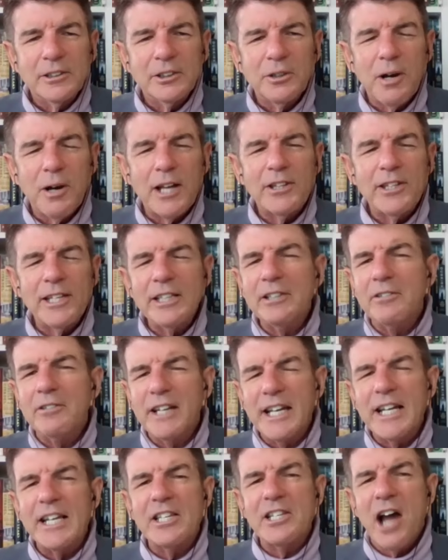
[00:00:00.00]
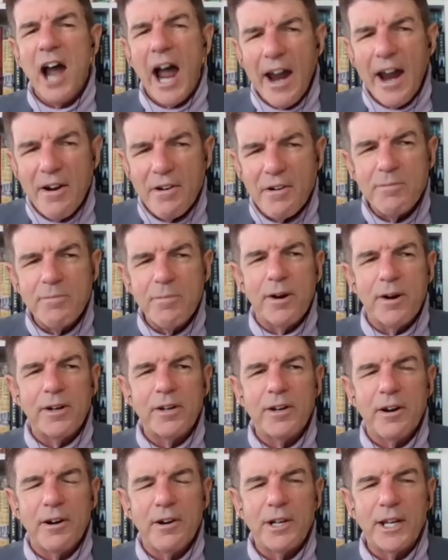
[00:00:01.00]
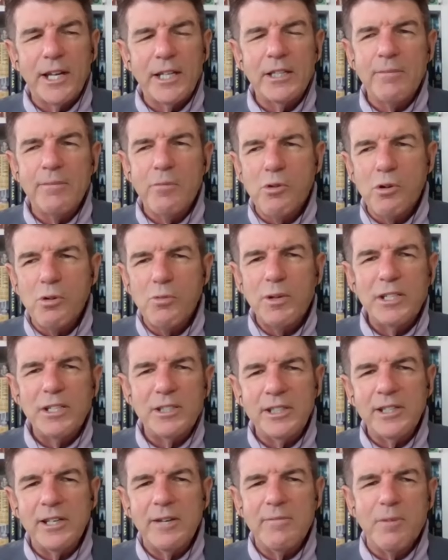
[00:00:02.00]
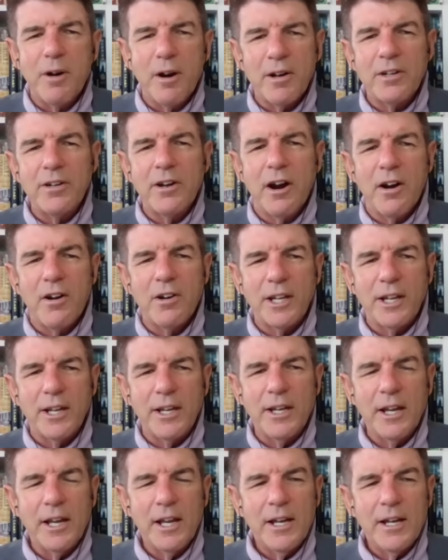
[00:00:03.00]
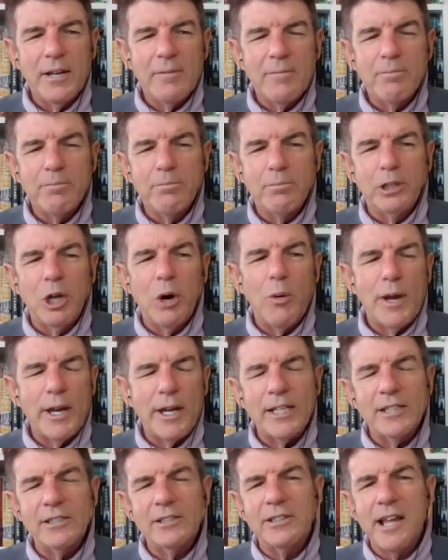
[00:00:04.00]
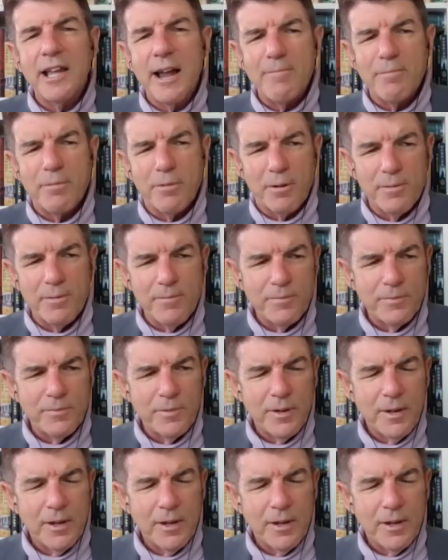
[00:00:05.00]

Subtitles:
So I think they're getting tired of Mark Carney. And the more we see of Mark Carney blowing his temper,